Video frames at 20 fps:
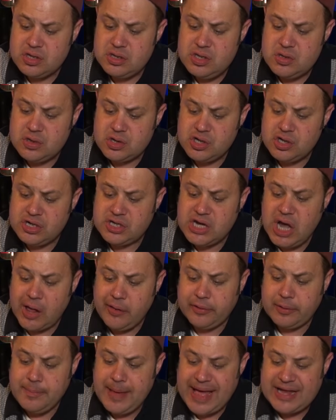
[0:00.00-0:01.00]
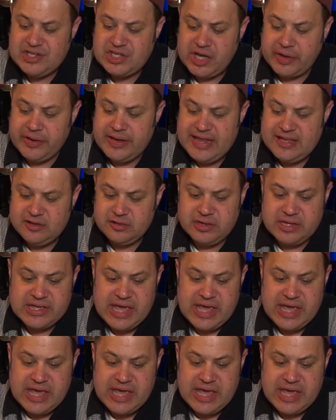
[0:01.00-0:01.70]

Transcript: you could color match LEDs with the